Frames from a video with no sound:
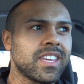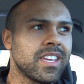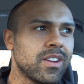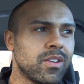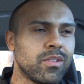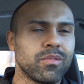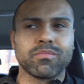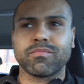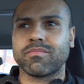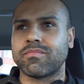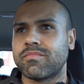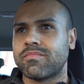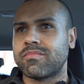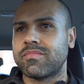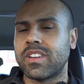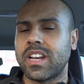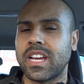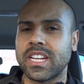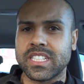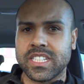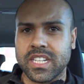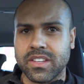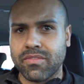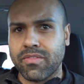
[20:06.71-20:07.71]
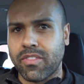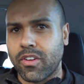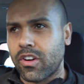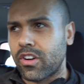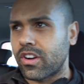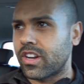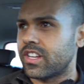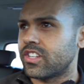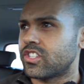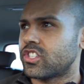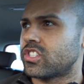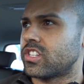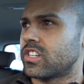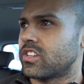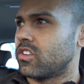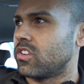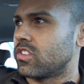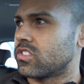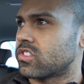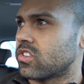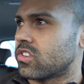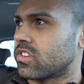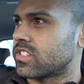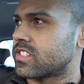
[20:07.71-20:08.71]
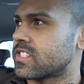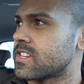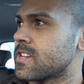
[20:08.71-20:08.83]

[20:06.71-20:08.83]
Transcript: you know nicely furnished and all sorts